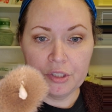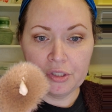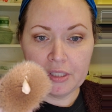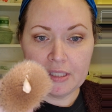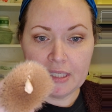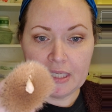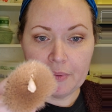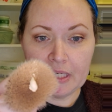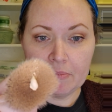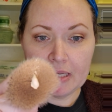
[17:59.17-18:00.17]
Just a teeny
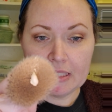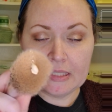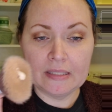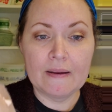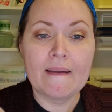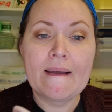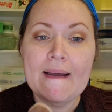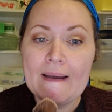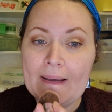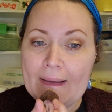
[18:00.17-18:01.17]
weeny bit.
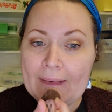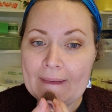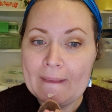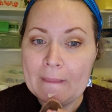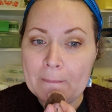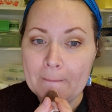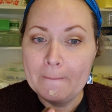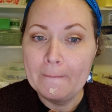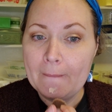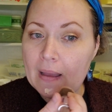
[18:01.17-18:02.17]

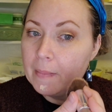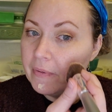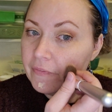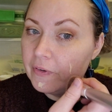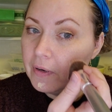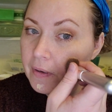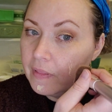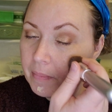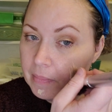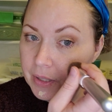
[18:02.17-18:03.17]
I prefer
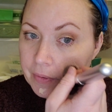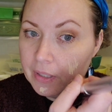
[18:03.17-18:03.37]
the BB